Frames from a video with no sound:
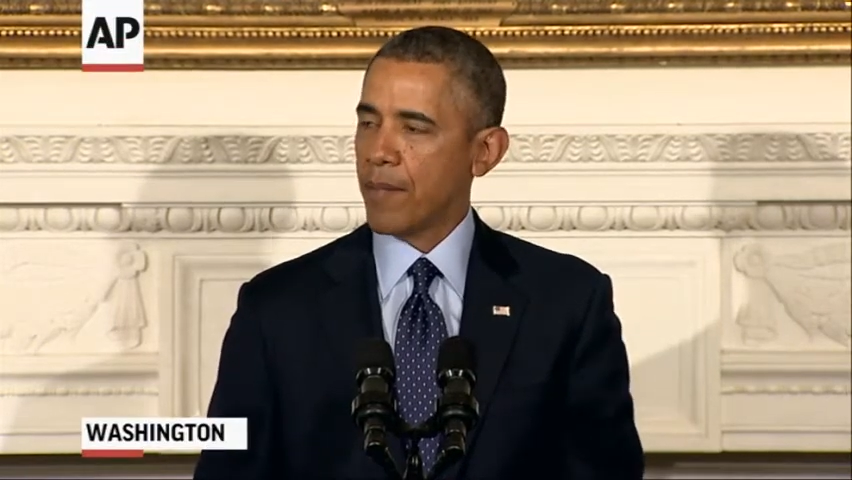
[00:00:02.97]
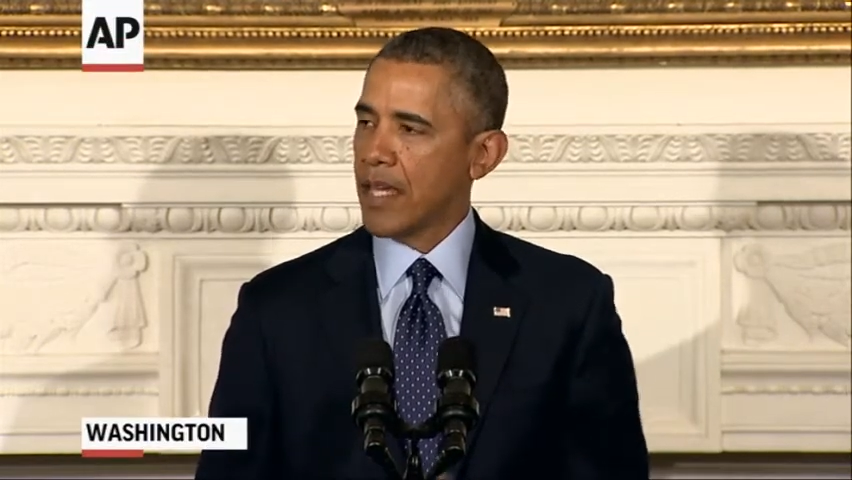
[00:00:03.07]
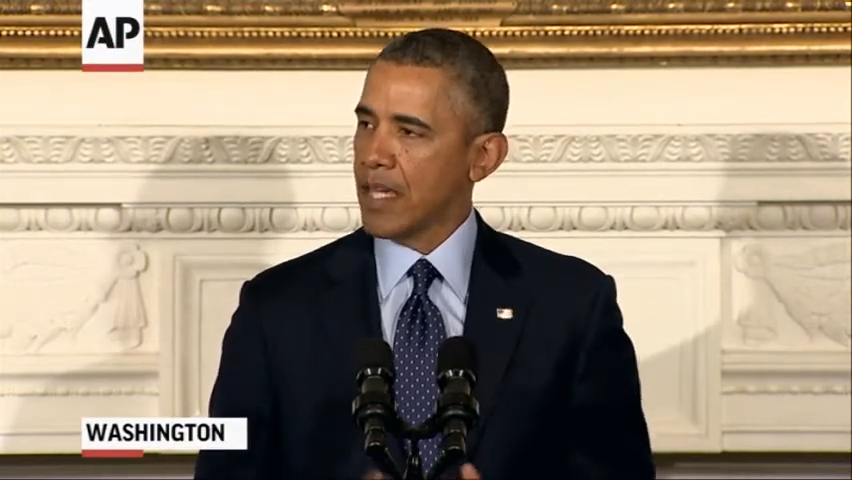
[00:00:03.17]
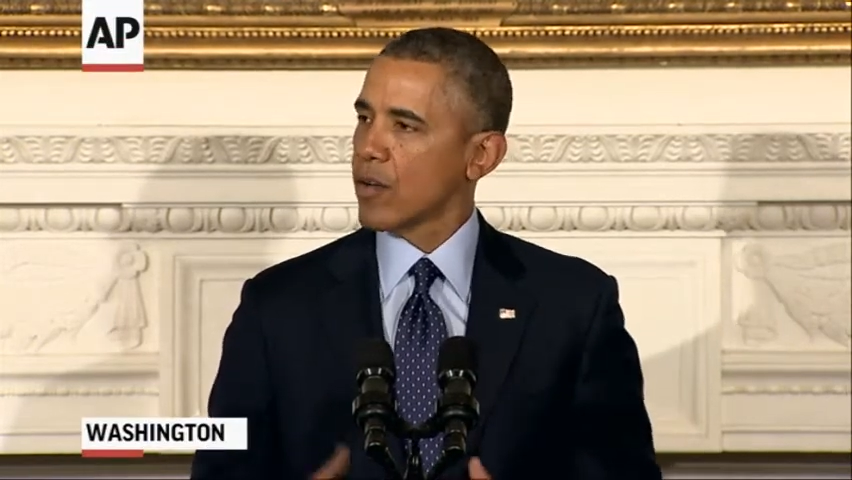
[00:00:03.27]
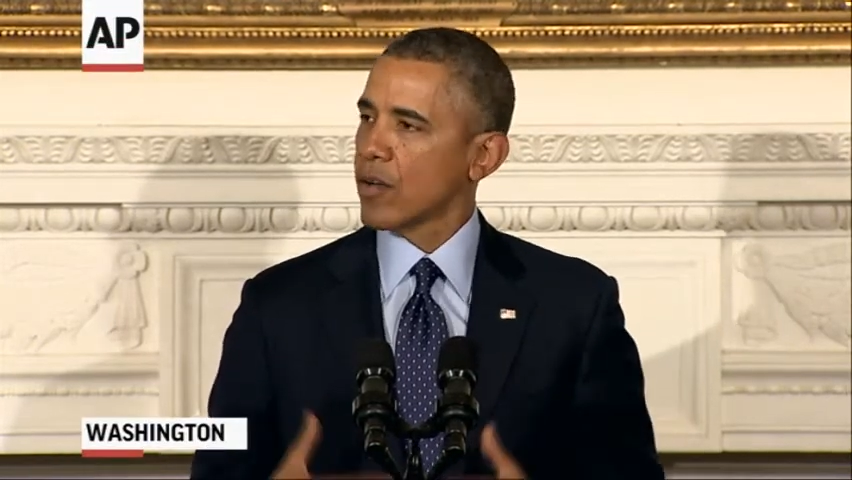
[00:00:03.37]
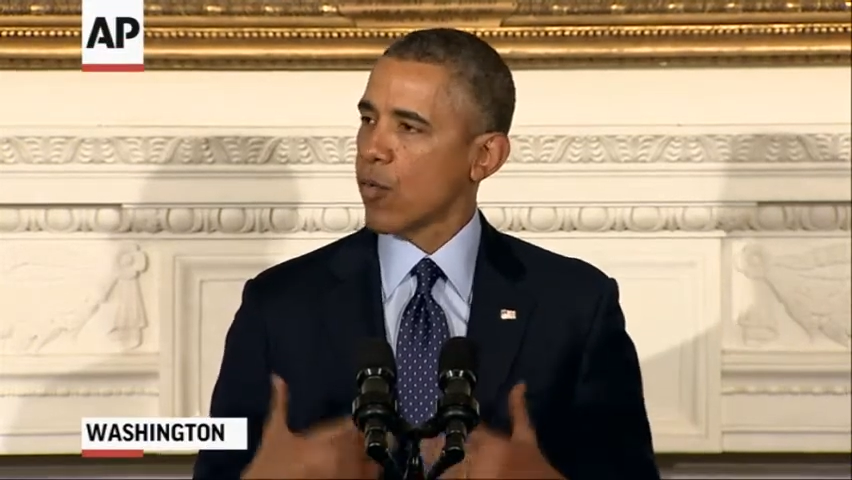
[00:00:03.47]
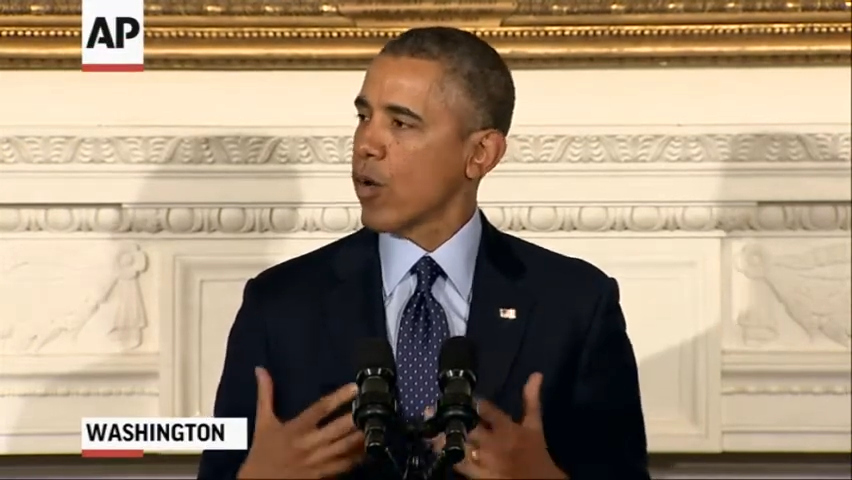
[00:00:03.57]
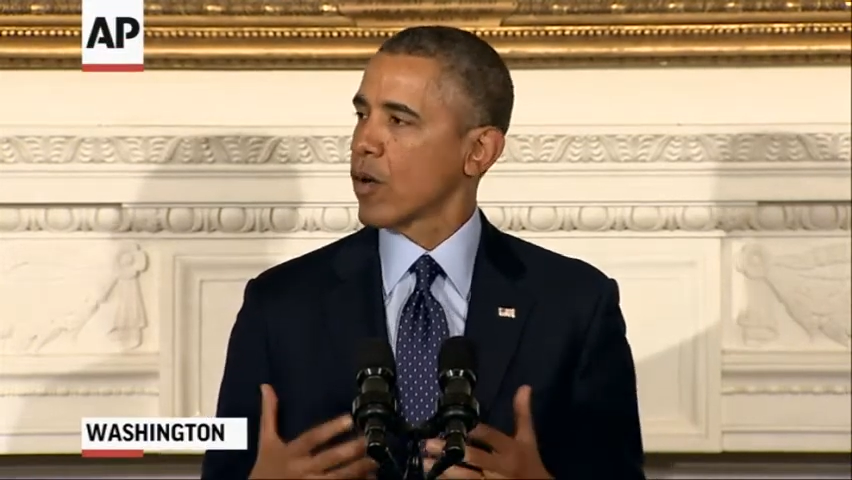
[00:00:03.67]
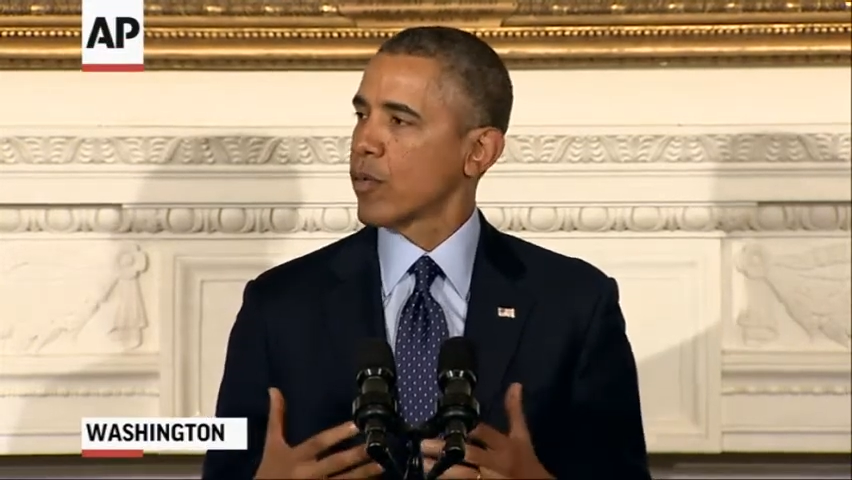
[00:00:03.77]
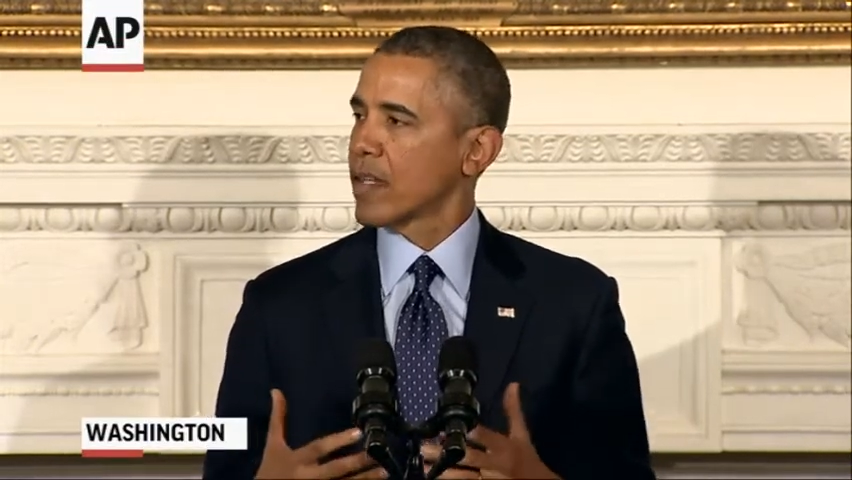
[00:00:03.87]
I'm eager to
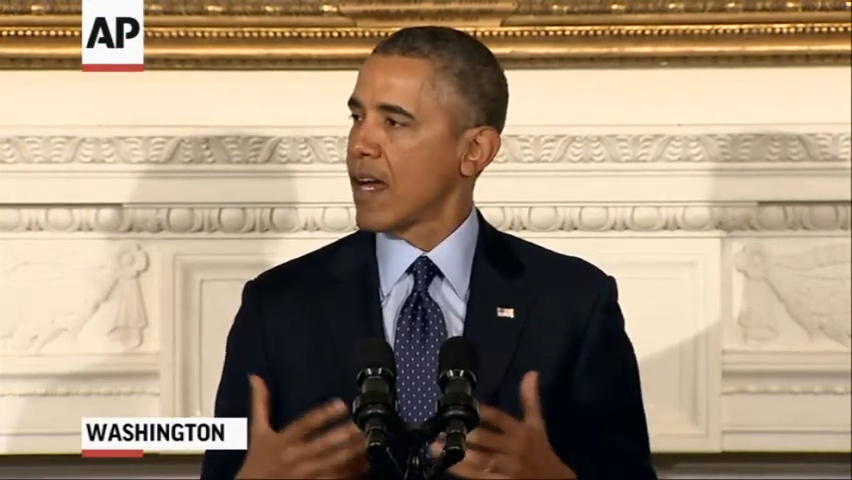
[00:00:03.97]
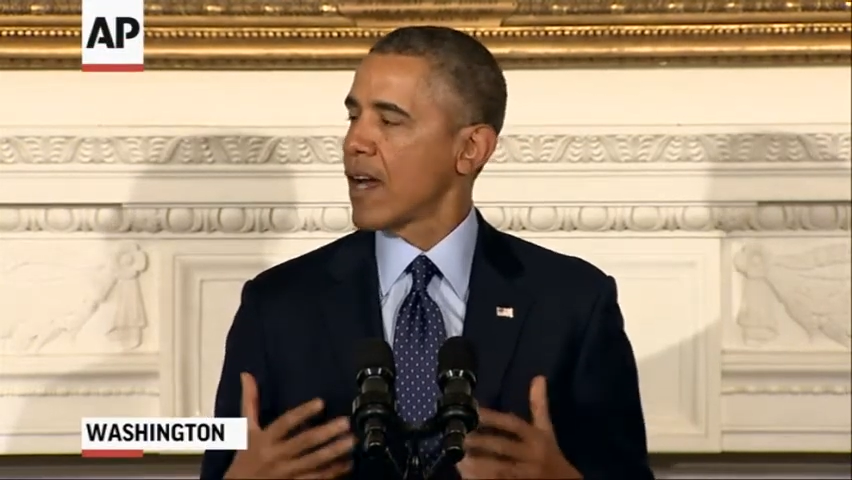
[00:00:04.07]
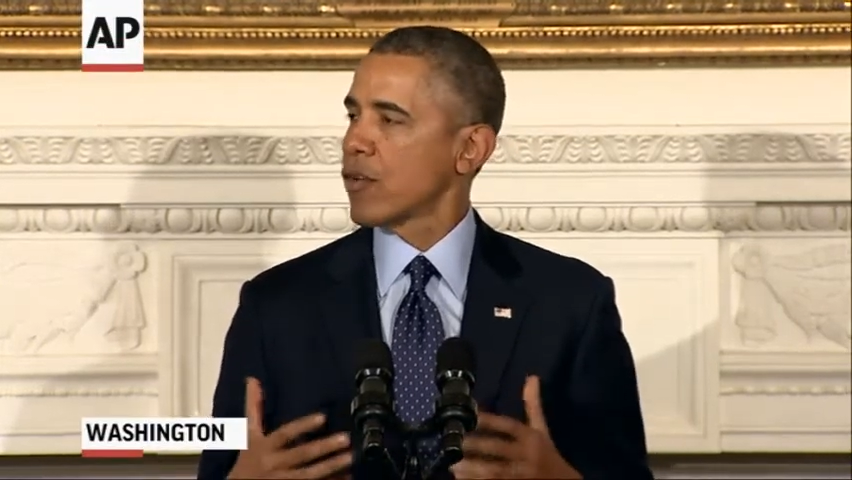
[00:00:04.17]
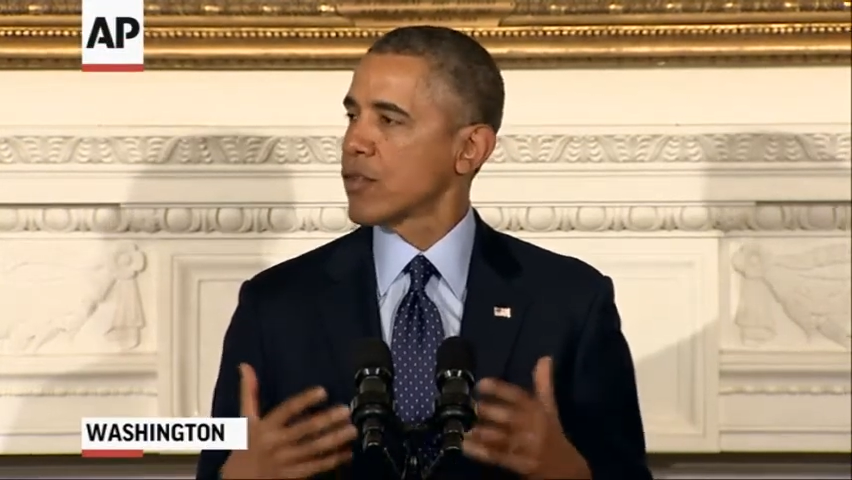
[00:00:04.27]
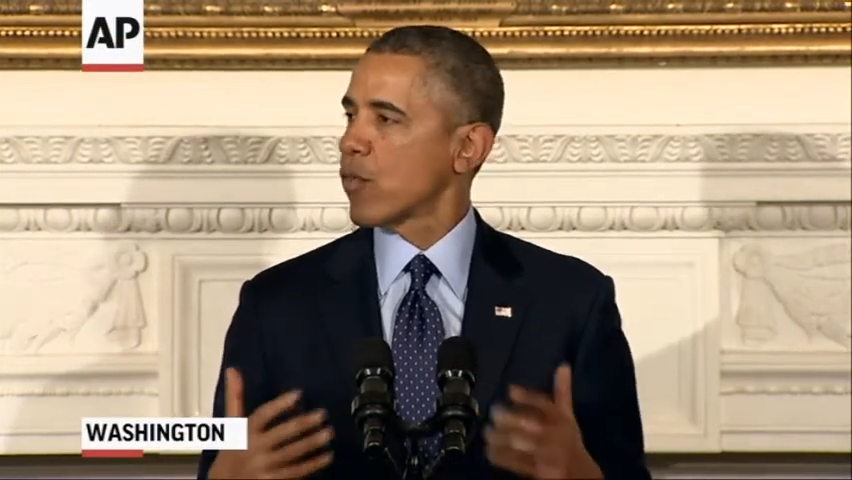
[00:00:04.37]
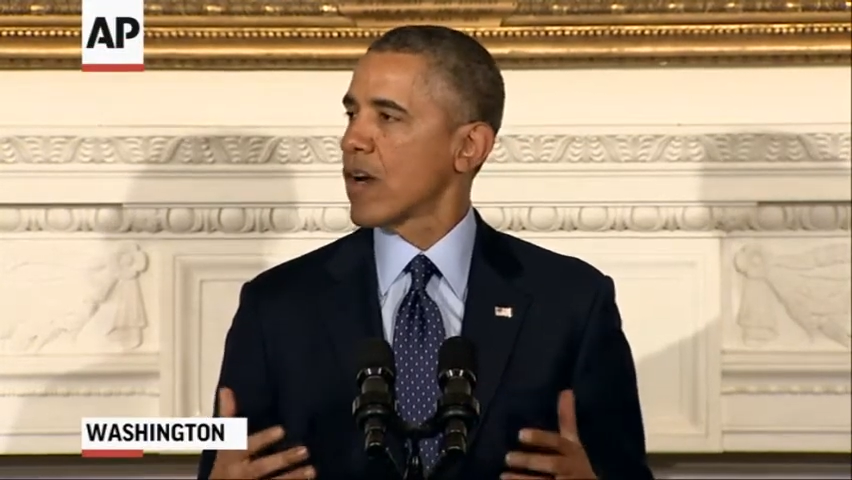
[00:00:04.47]
work with Congress